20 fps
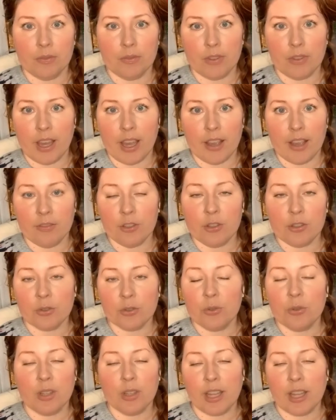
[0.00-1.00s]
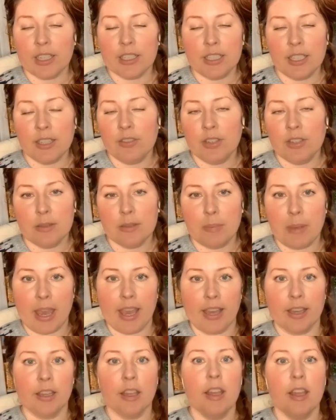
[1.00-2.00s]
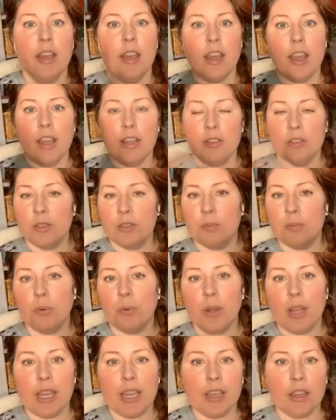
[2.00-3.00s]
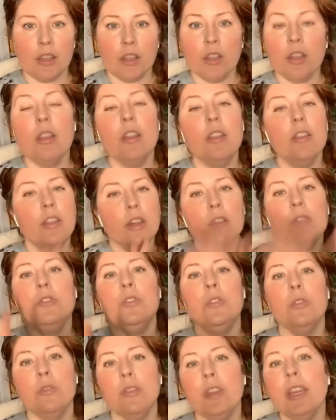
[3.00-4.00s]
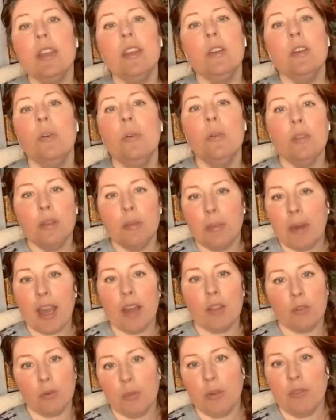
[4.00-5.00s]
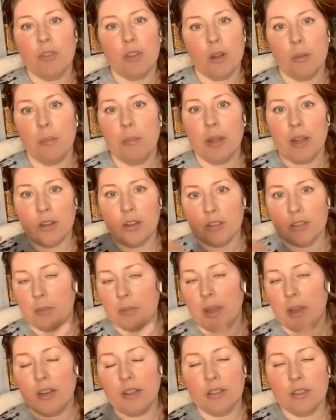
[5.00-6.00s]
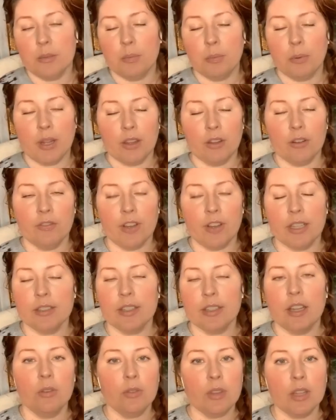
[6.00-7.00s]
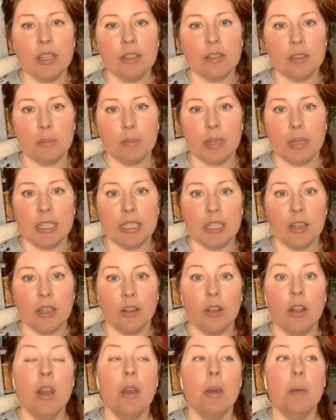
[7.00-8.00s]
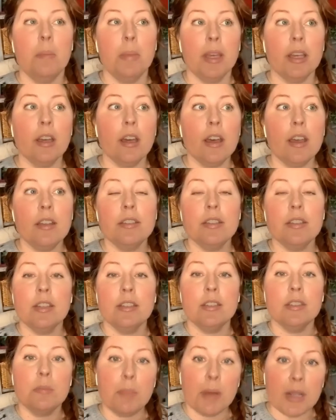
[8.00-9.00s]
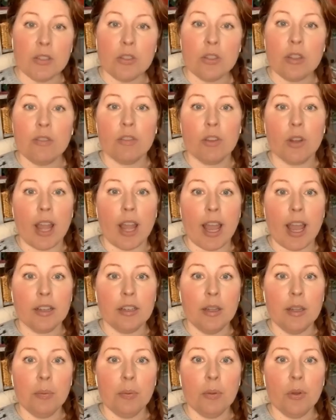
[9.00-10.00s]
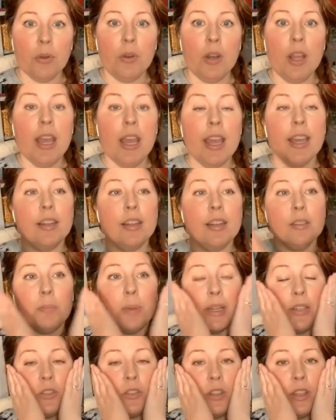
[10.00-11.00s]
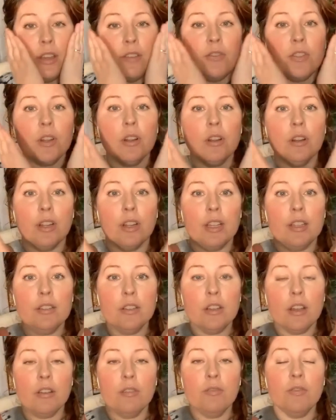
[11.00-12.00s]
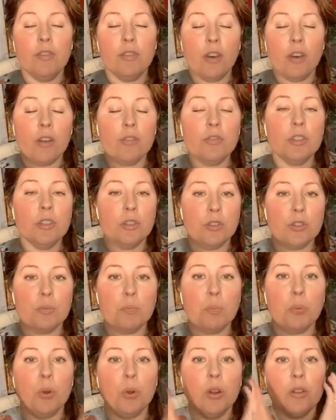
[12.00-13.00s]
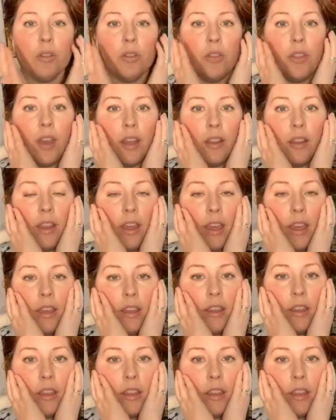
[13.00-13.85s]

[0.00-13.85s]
after school activities bag, and spray, they can go in the bathroom if they're embarrassed about it and spray their face. I don't think it's a big deal because, especially if they're acne prone, and especially if they're involved in a sport that like